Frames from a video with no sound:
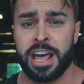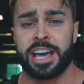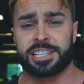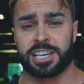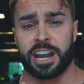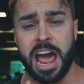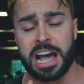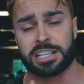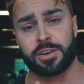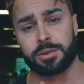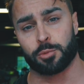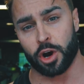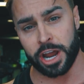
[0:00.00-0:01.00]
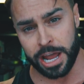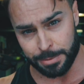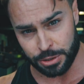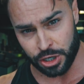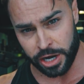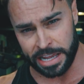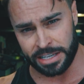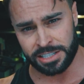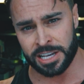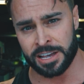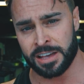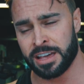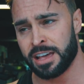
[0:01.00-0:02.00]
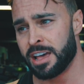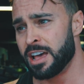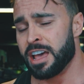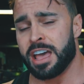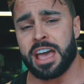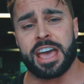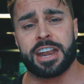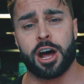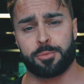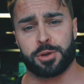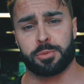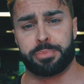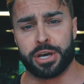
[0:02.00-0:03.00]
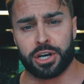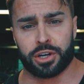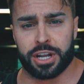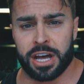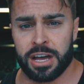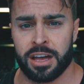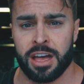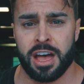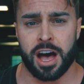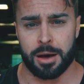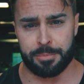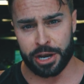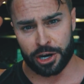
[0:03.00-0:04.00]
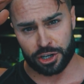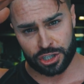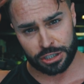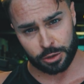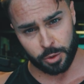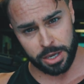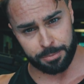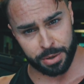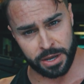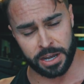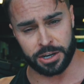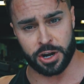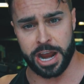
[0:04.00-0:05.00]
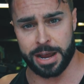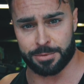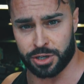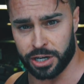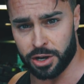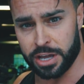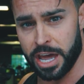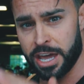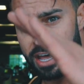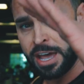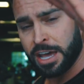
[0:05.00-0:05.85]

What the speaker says: It's gonna activate more hamstrings and help you build a bigger sweep in your hamstring, okay?